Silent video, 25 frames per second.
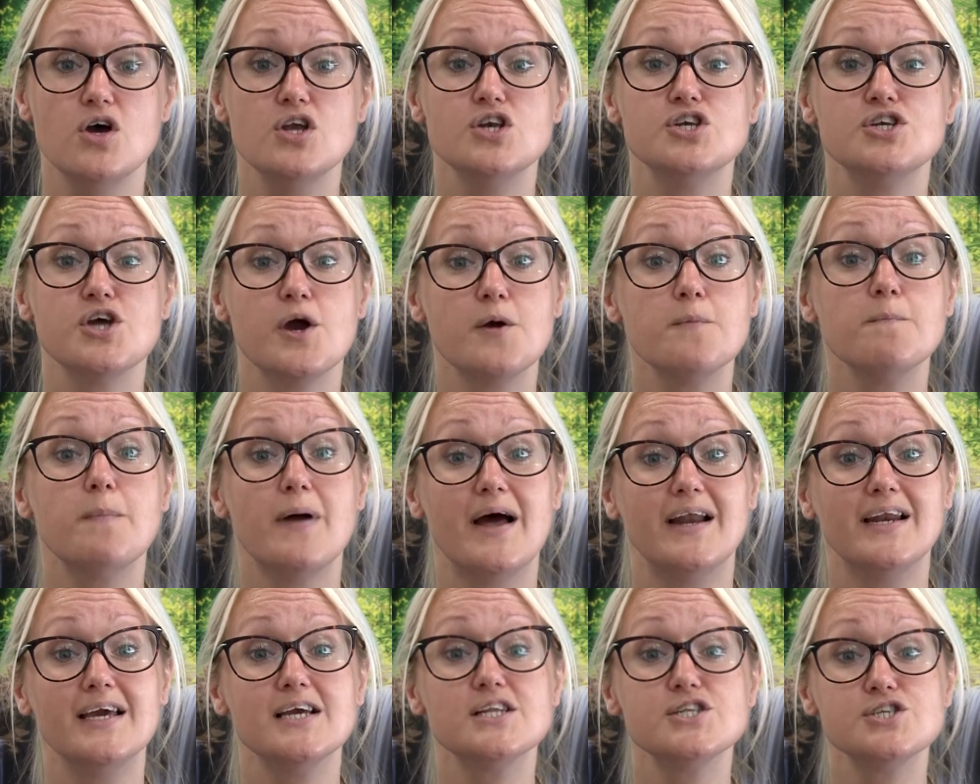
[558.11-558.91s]
Don't
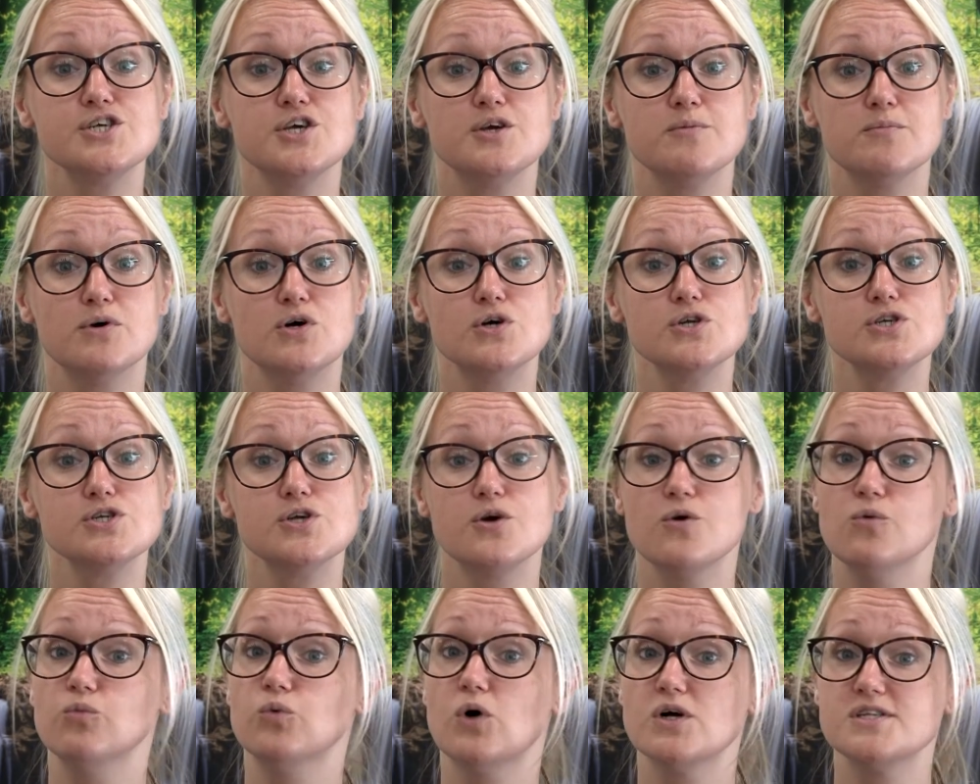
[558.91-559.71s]
panic too much.
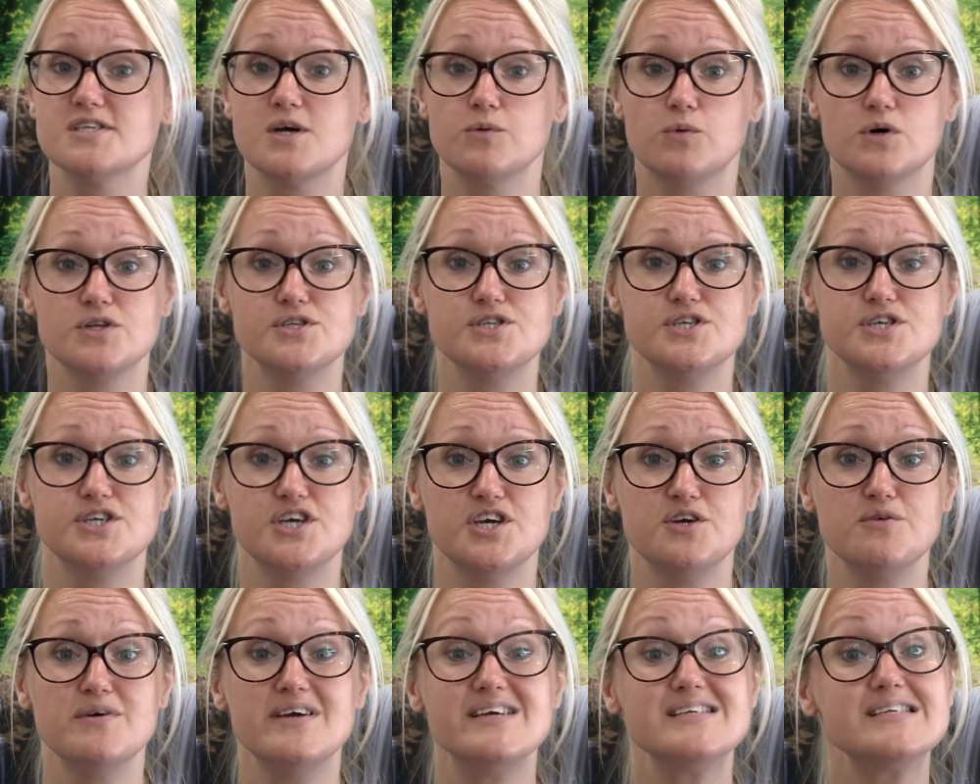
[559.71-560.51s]
What I want to
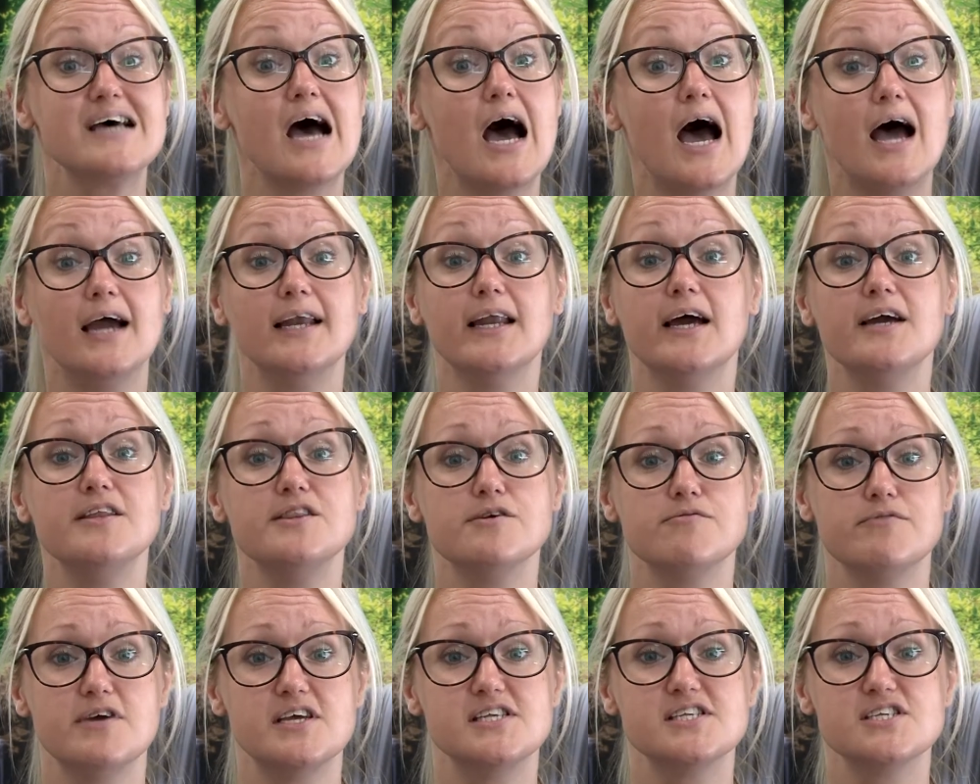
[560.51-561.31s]
do is highlight
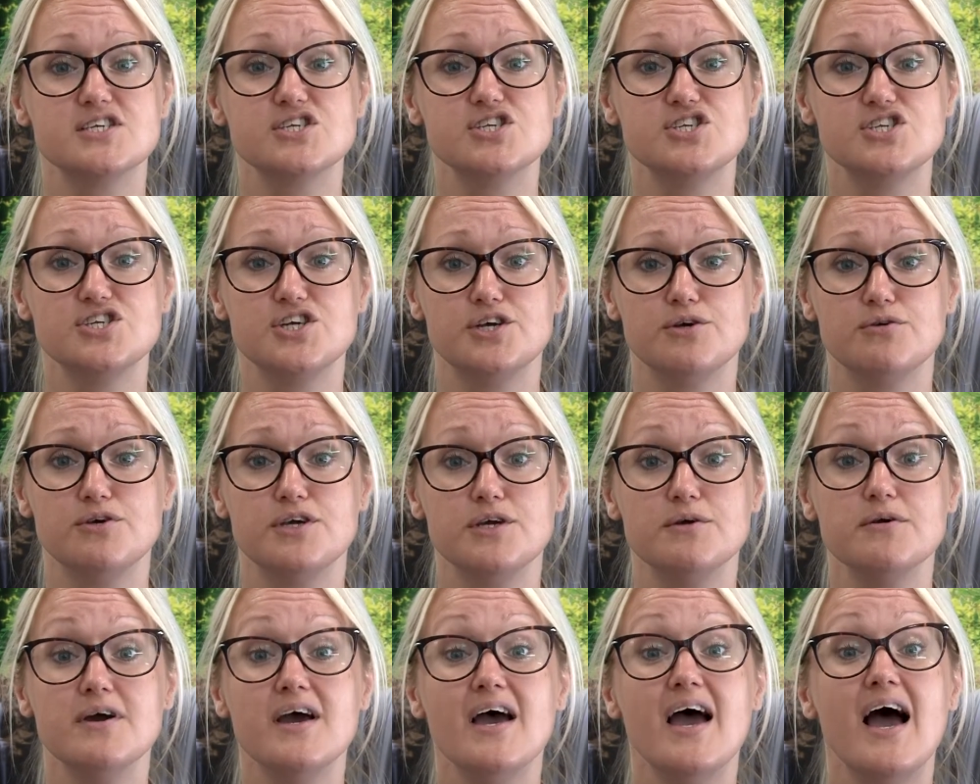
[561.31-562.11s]
the risks to
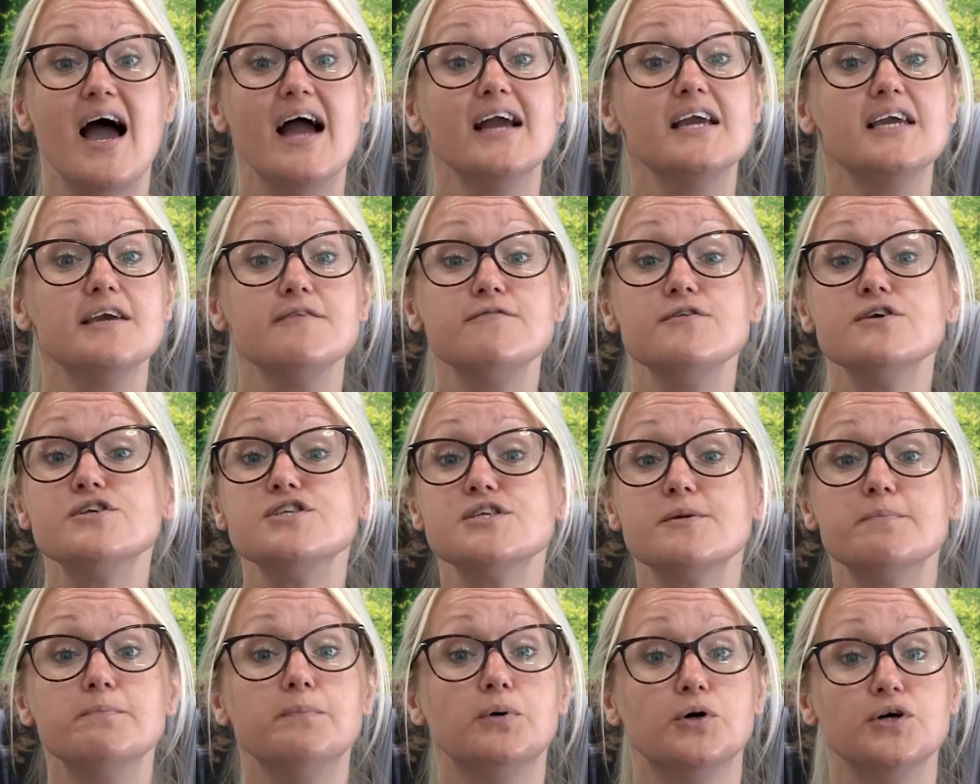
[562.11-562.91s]
you and give you
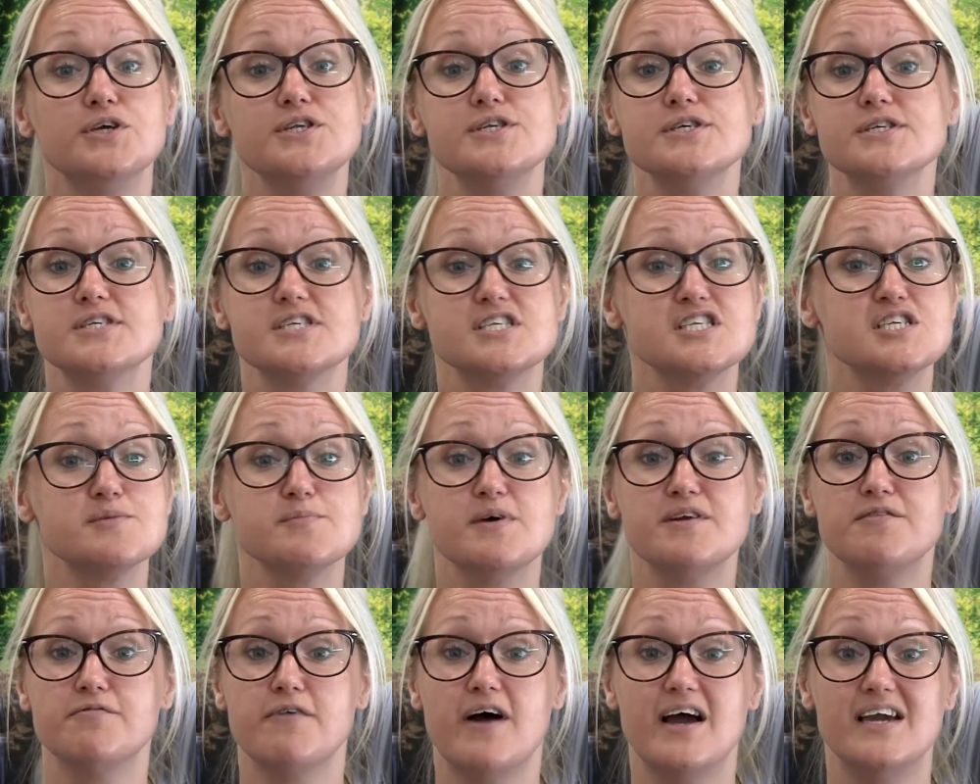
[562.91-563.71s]
some pointers and some
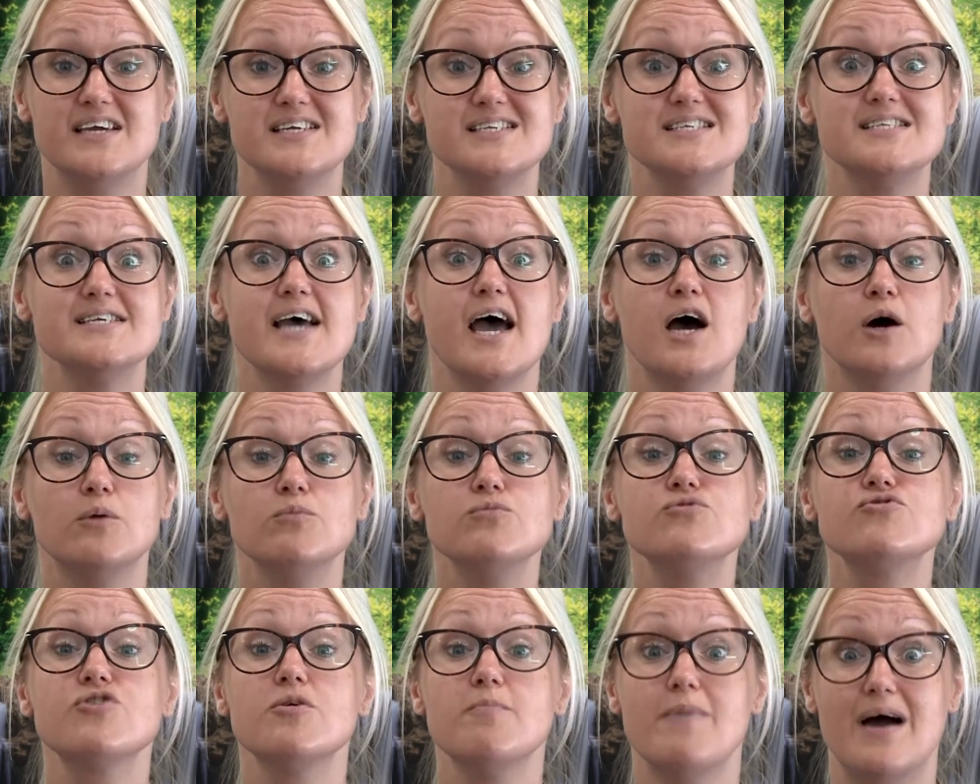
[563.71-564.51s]
advice to
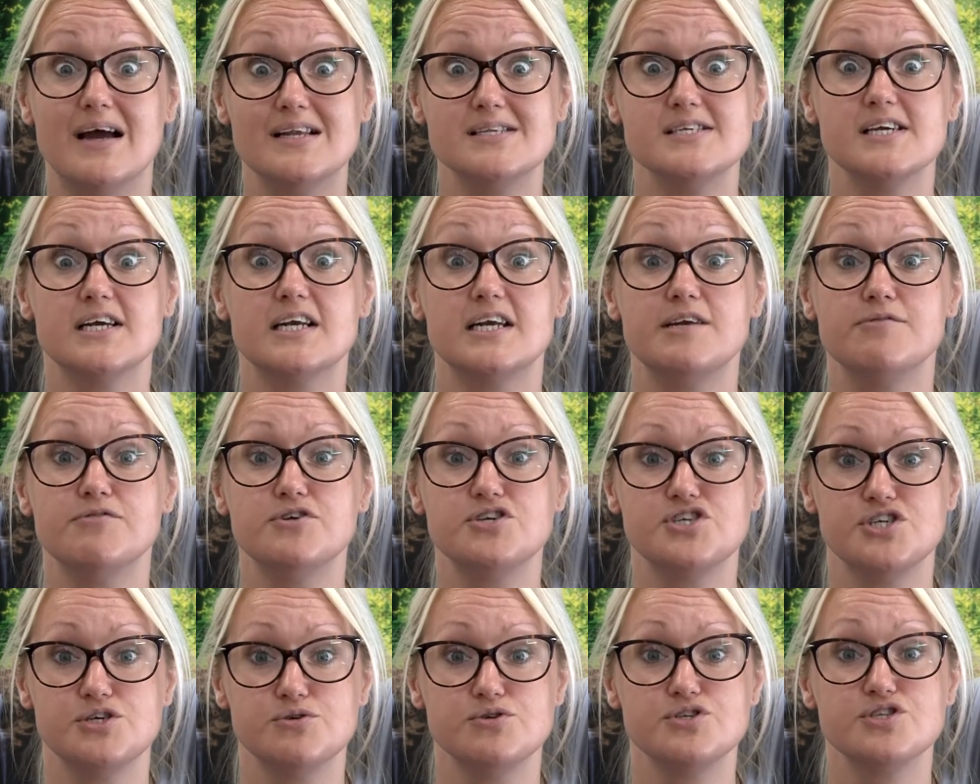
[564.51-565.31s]
help dramatically
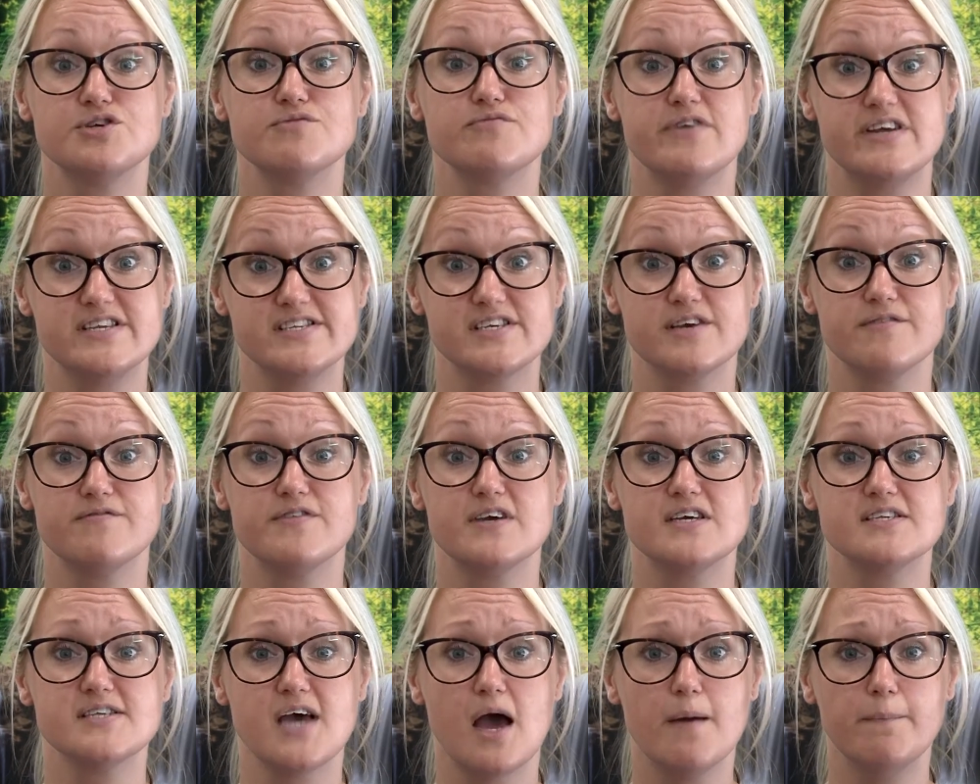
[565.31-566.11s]
reduce the risk of
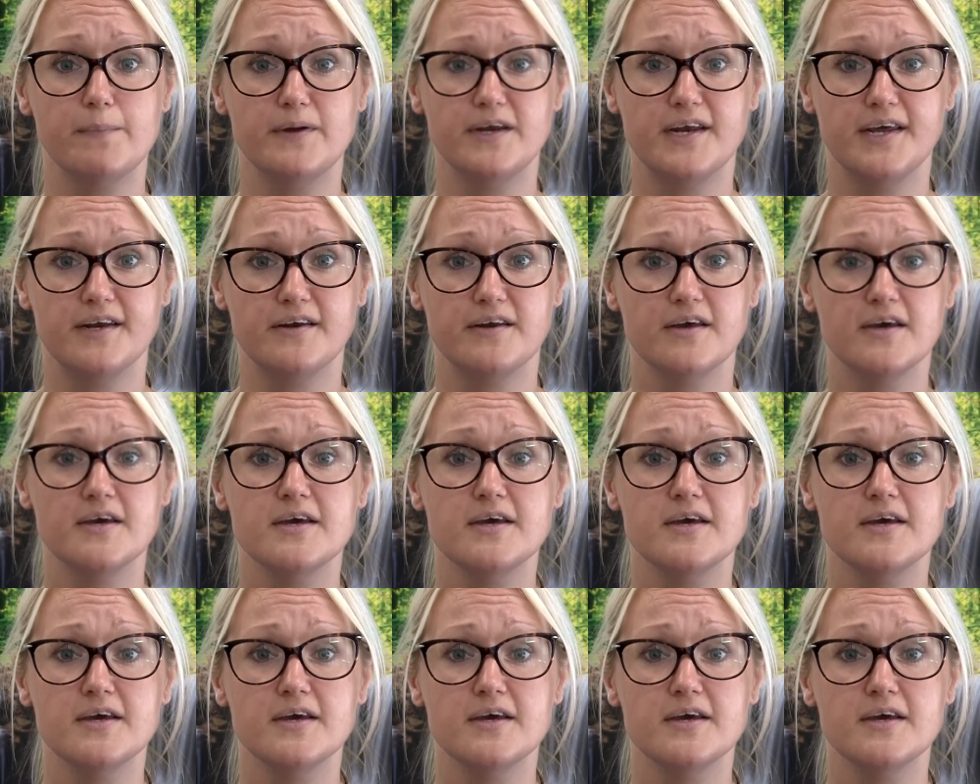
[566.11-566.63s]
this happening.